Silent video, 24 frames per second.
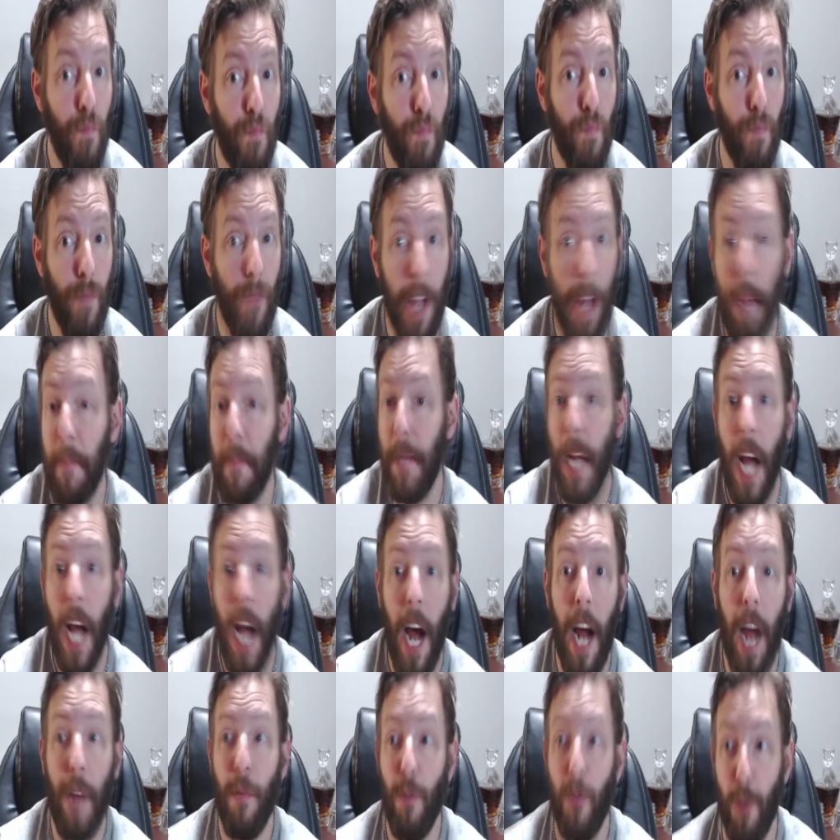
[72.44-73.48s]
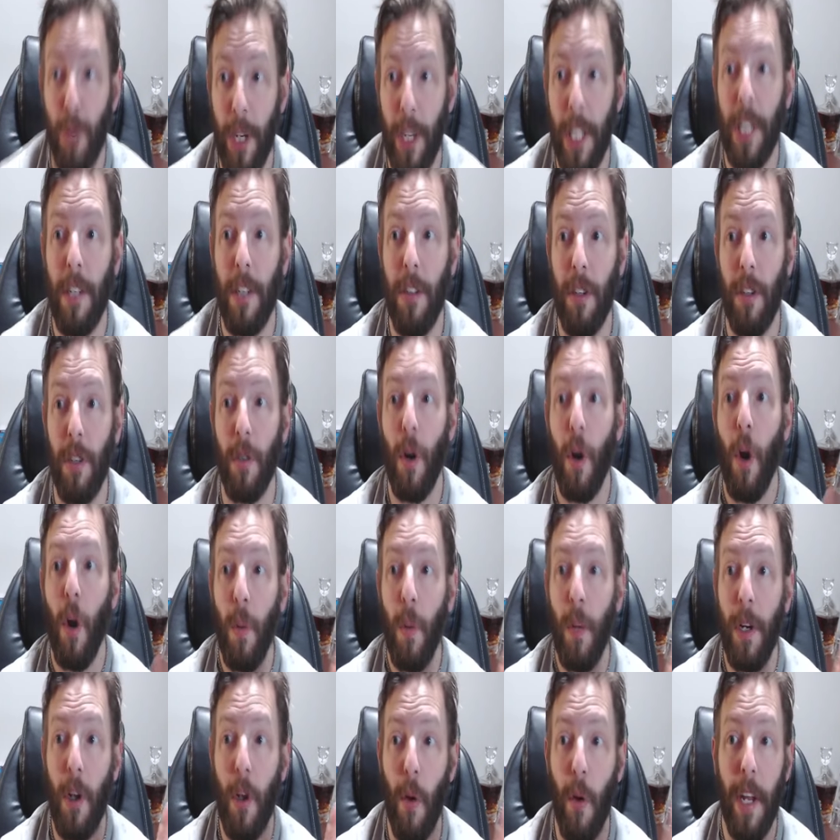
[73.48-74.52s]
Yep, I really do.
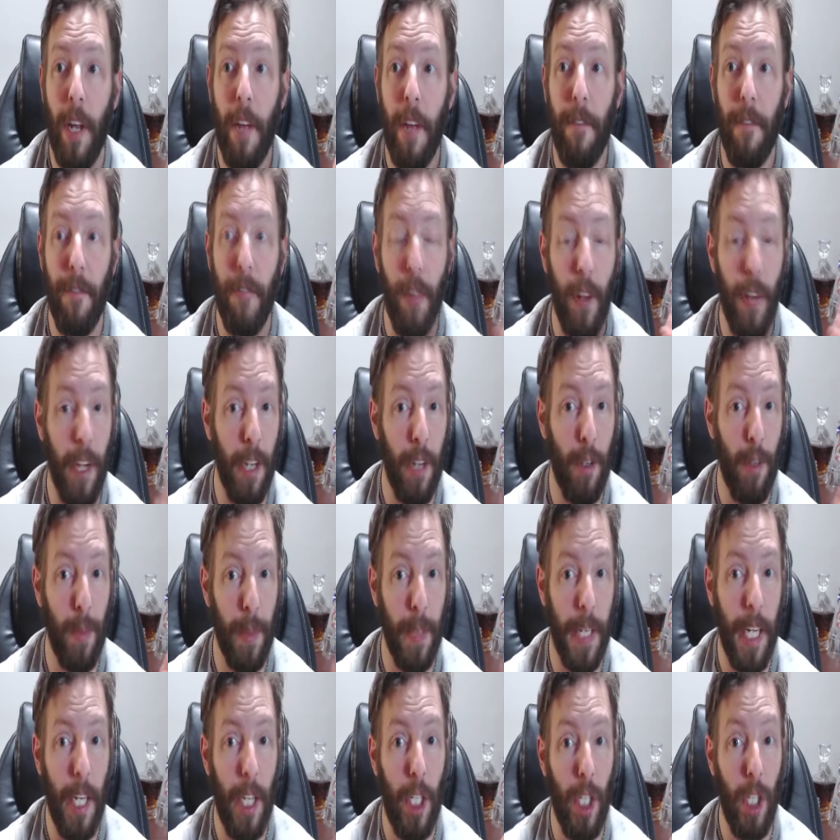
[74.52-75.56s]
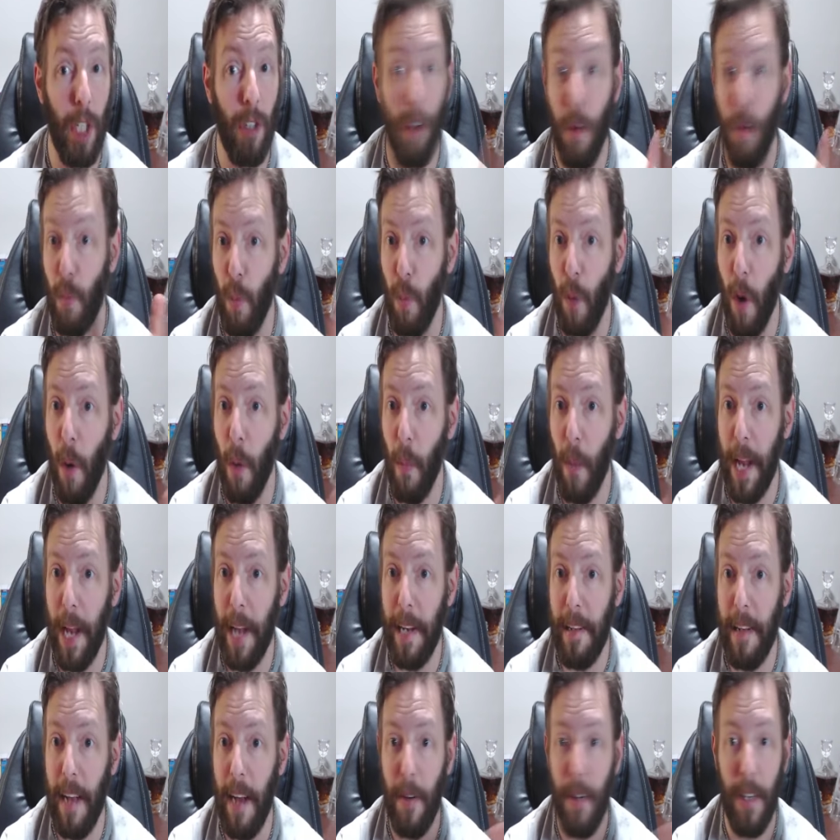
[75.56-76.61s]
We don't get full explanations on what
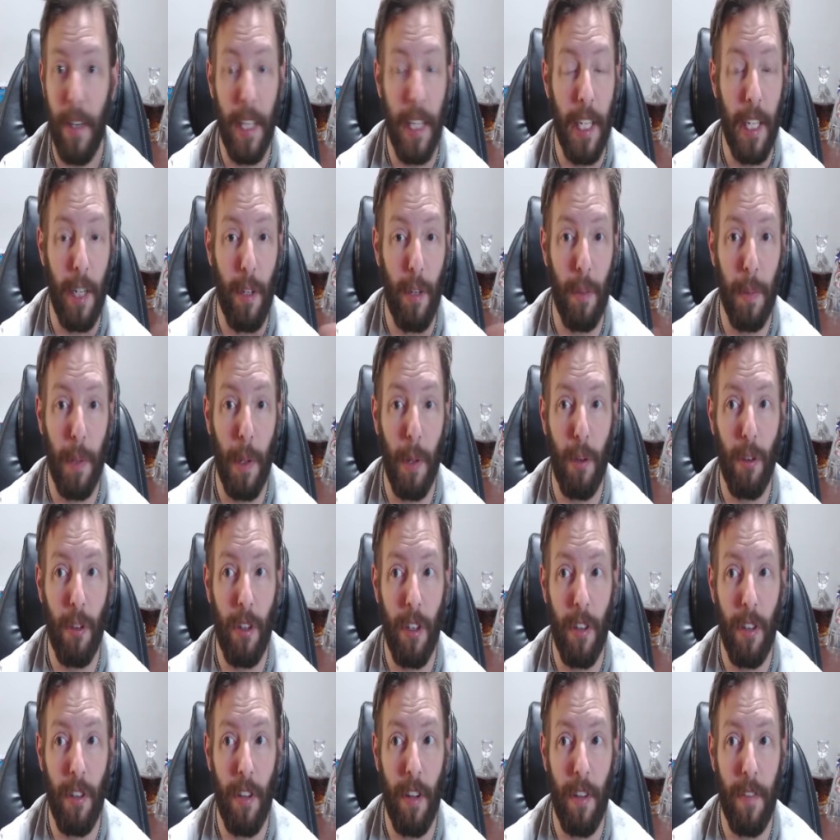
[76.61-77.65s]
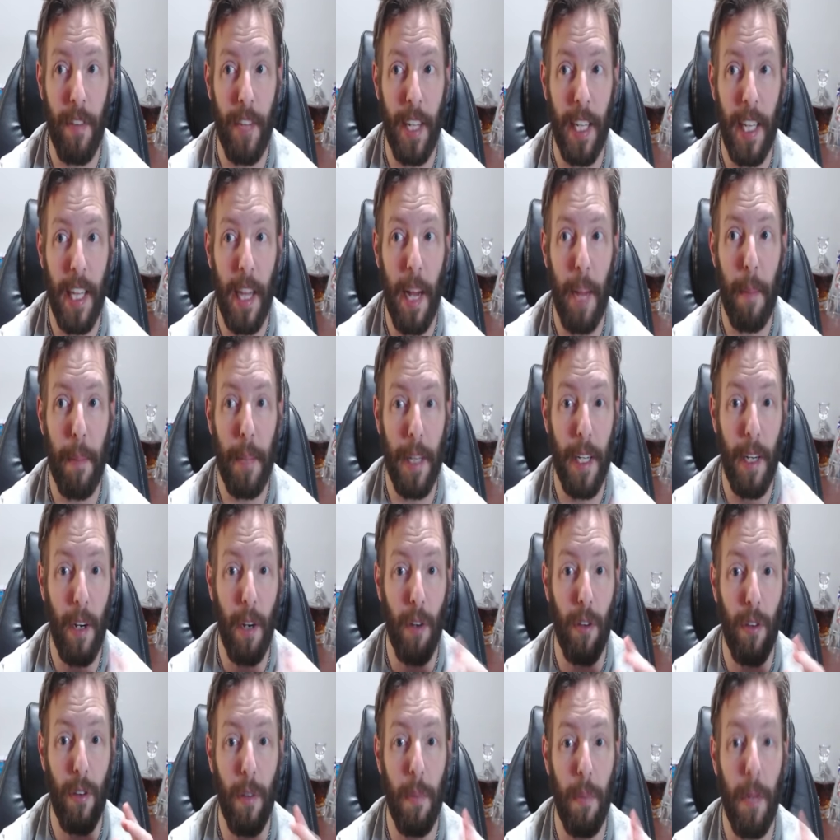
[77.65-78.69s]
went down in the explosion and stuff like that, but there are
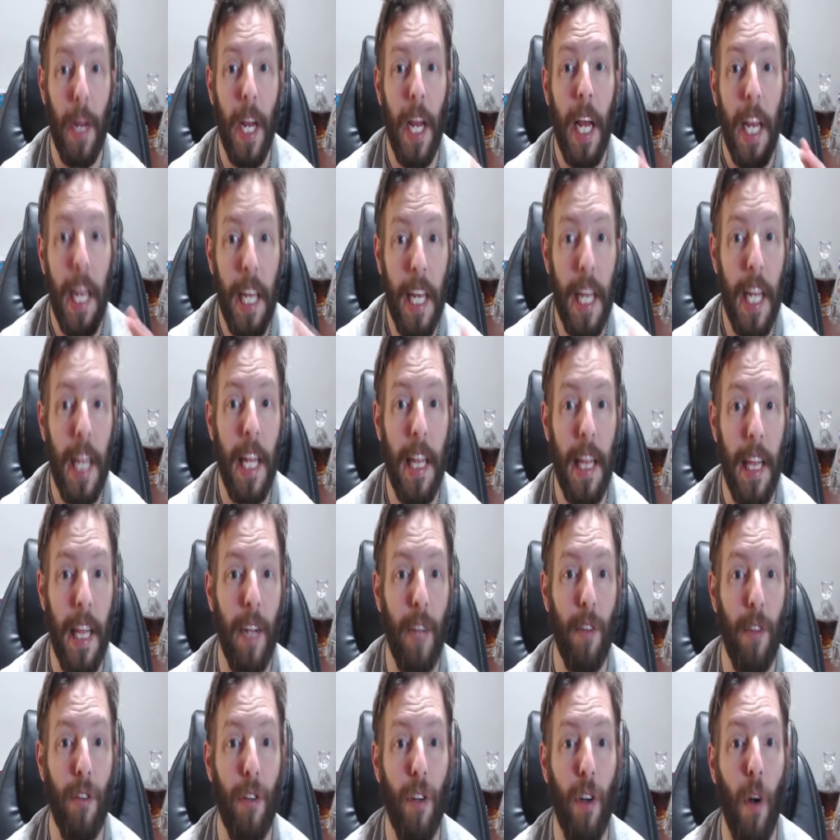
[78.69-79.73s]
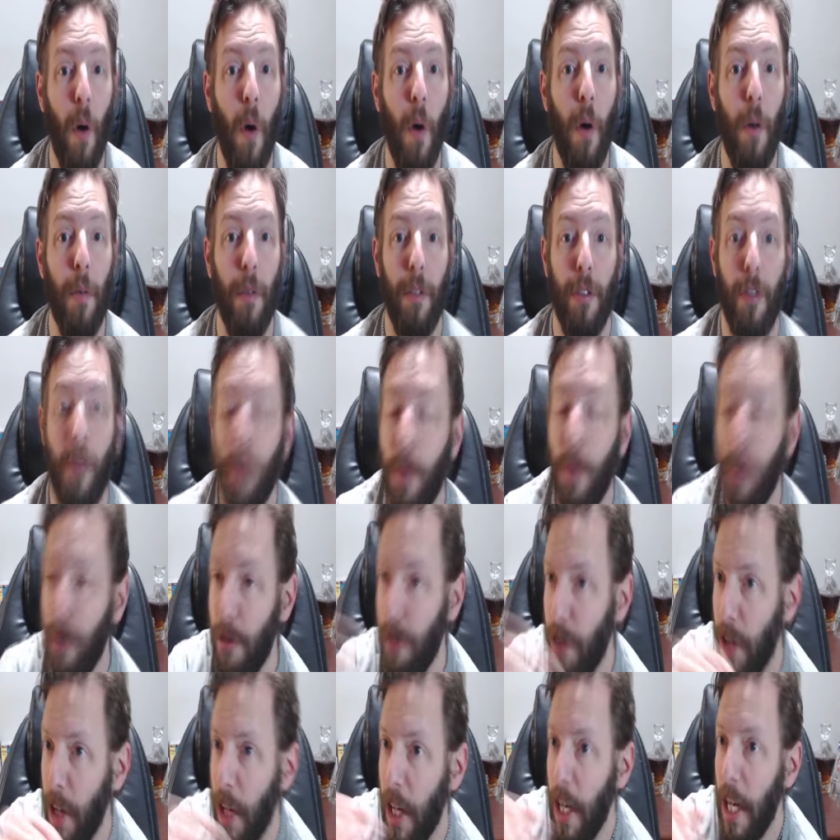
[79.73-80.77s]
some key things to go over, so we're
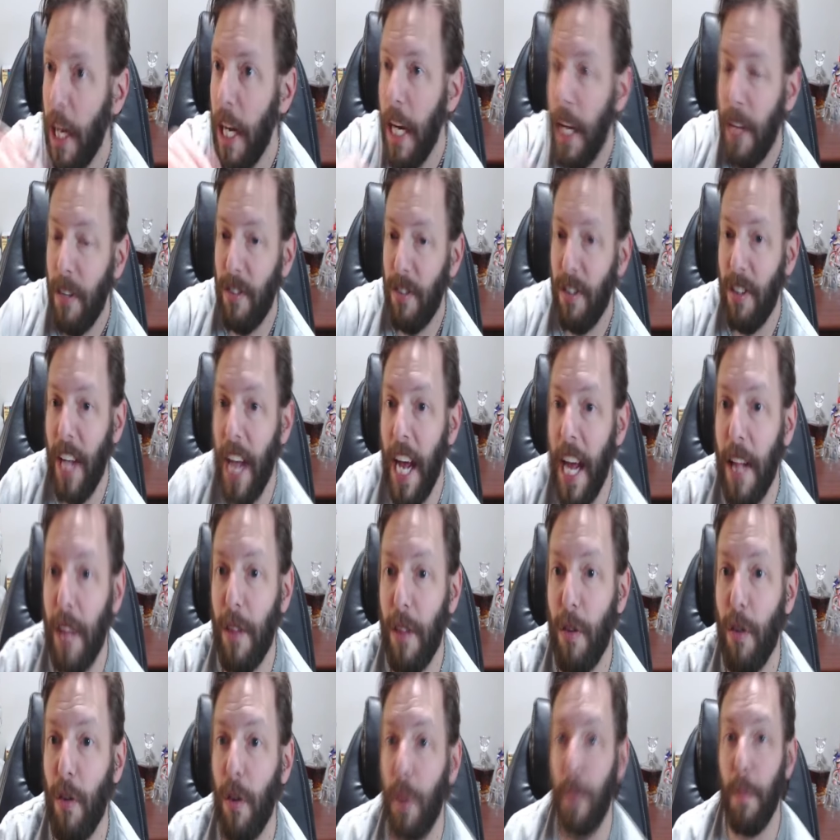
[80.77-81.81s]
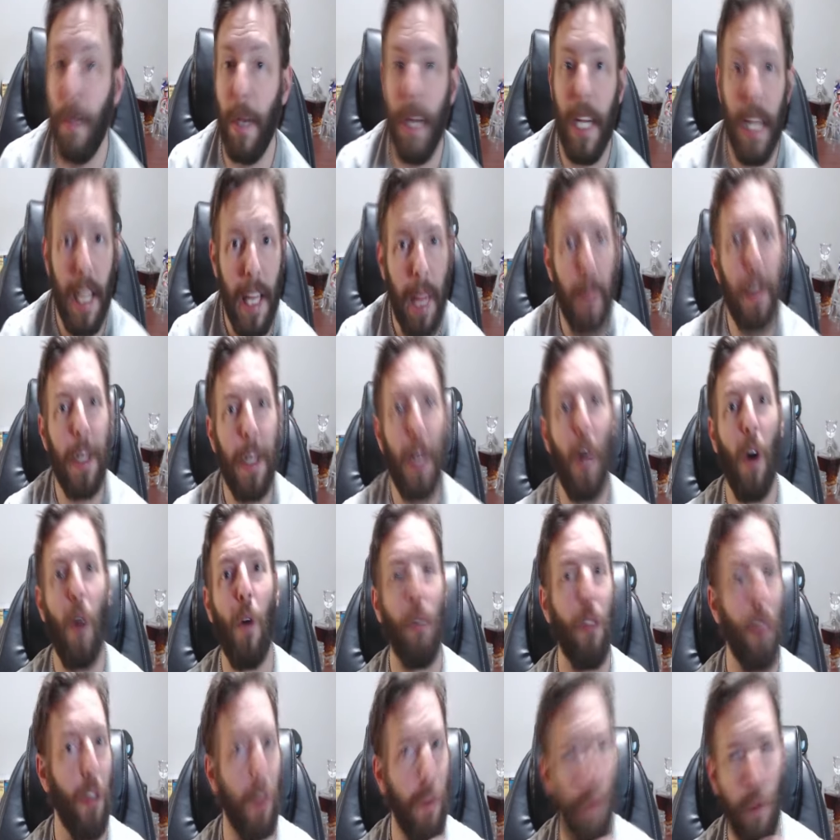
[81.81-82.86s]
just going to scan through them. But let me know
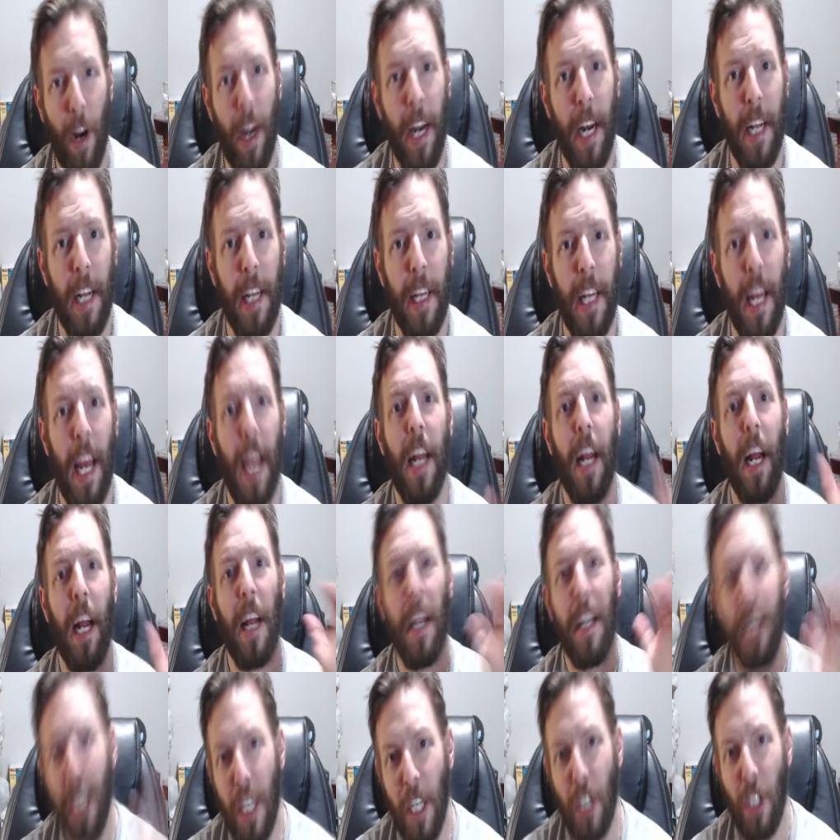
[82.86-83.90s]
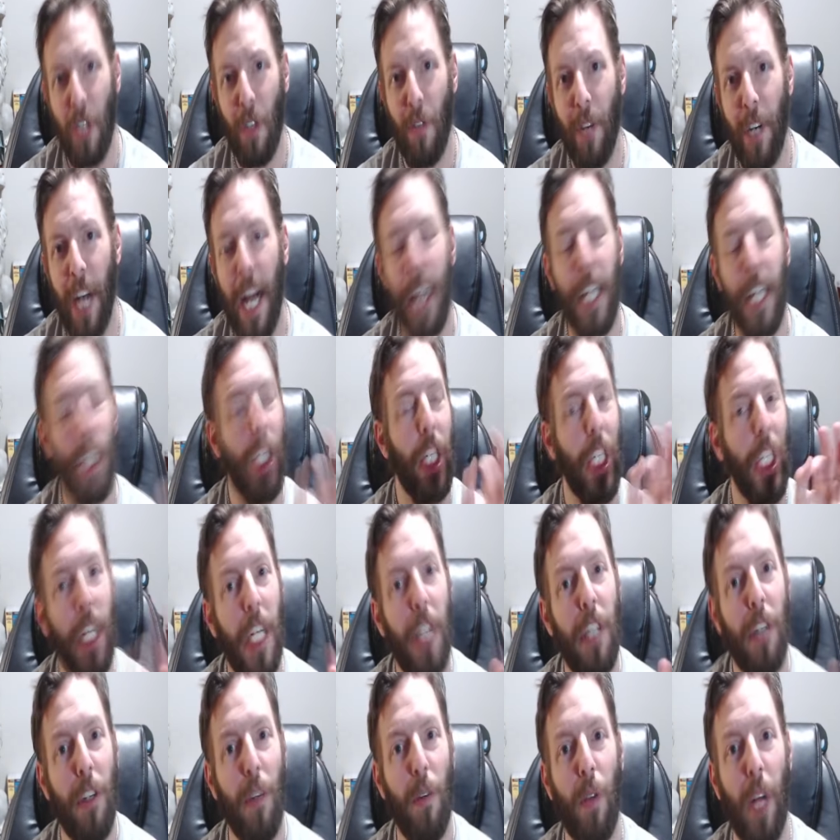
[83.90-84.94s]
just right out of the gate, initial reaction,
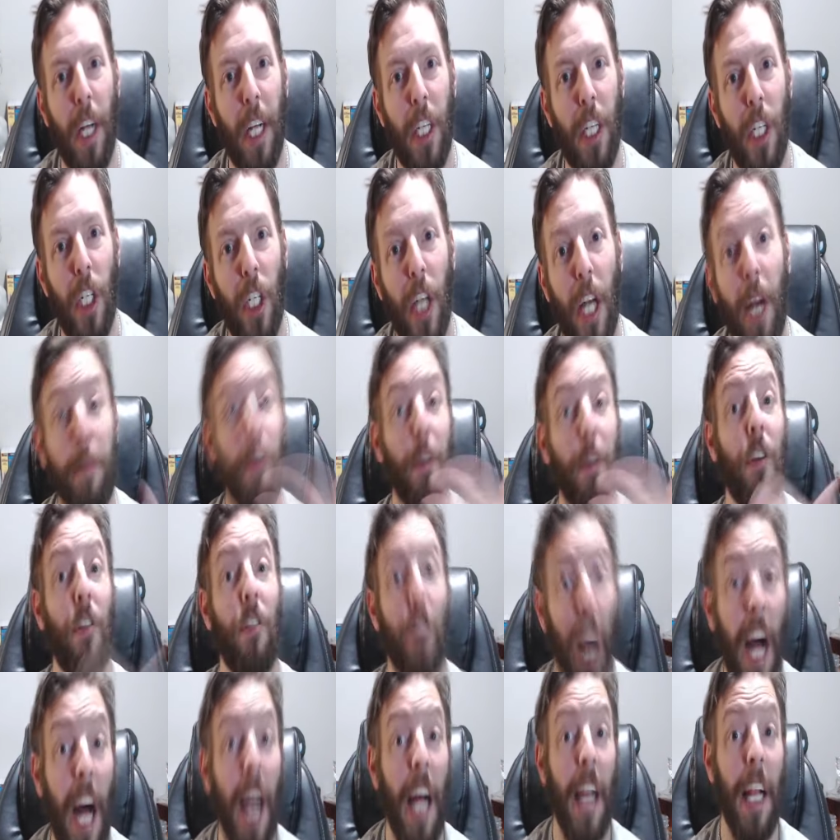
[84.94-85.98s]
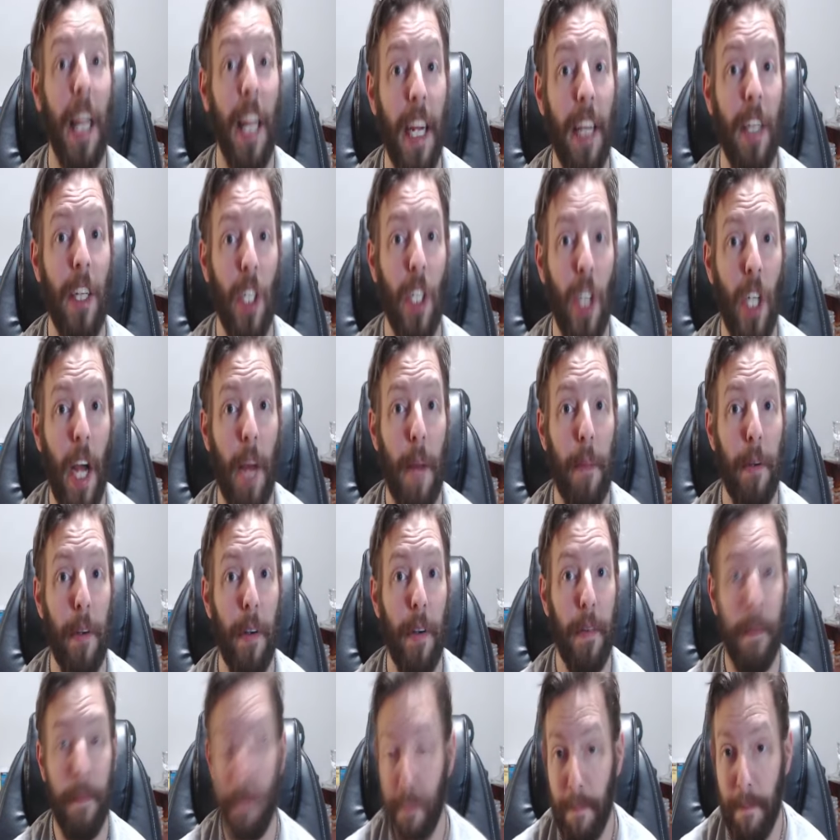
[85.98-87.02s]
did you like the chapter? Because I liked the chapter.
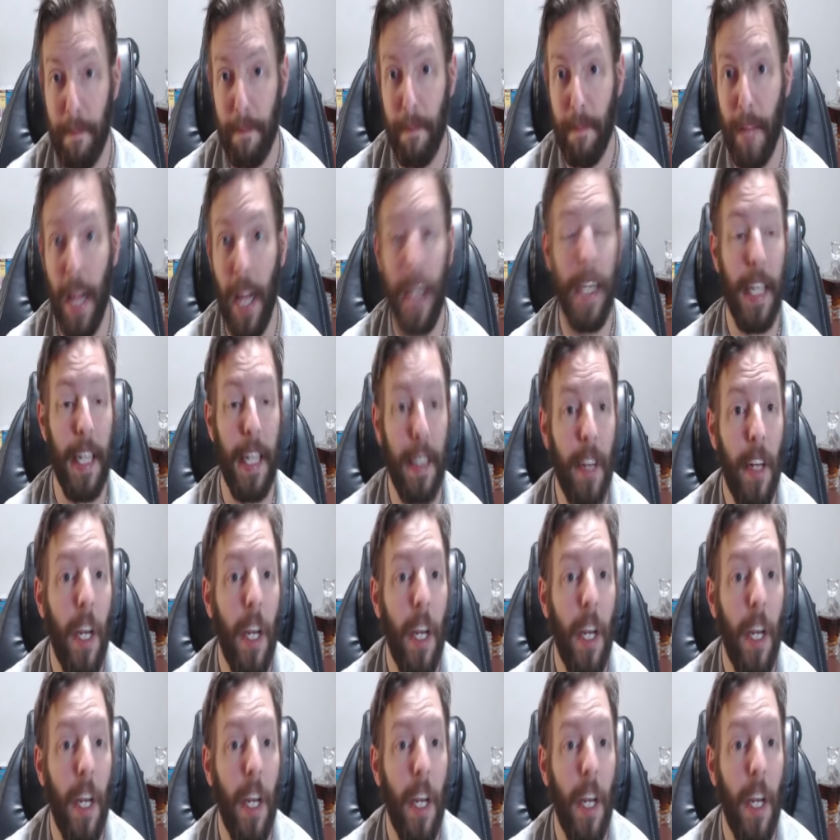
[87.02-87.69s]
I did.